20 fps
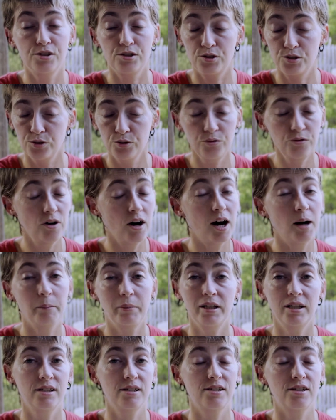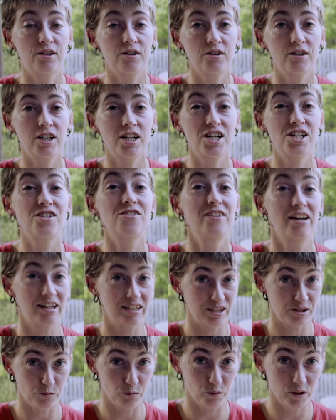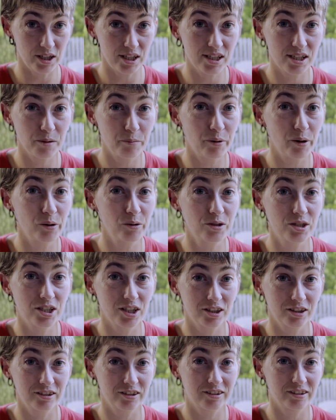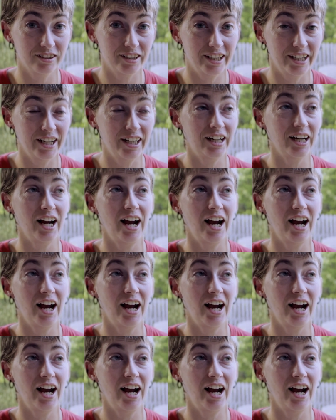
Do not be discouraged. That is what it's supposed to look like,